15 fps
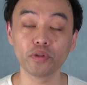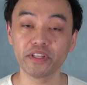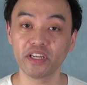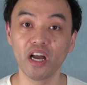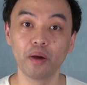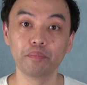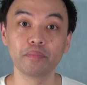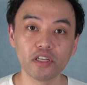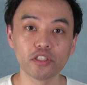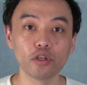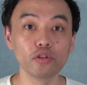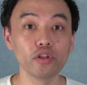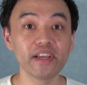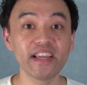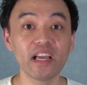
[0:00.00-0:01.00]
holding up?
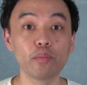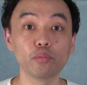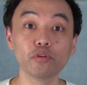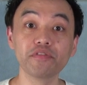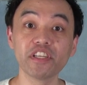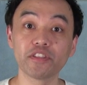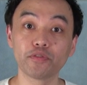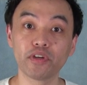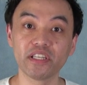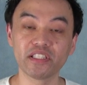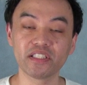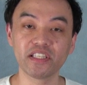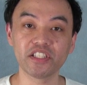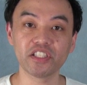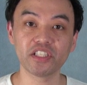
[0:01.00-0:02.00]
So looking at movies, for
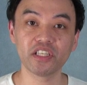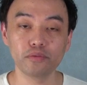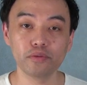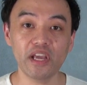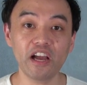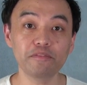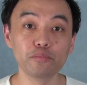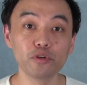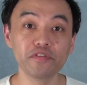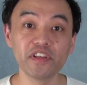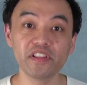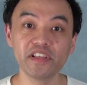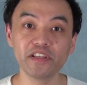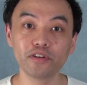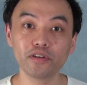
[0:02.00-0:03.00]
instance, you have movie
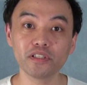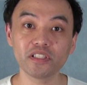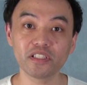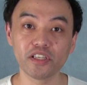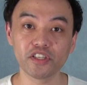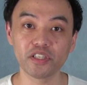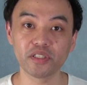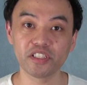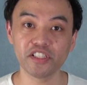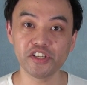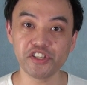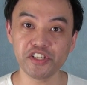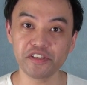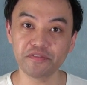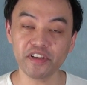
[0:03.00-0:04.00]
theaters such as
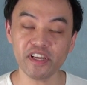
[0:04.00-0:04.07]
C G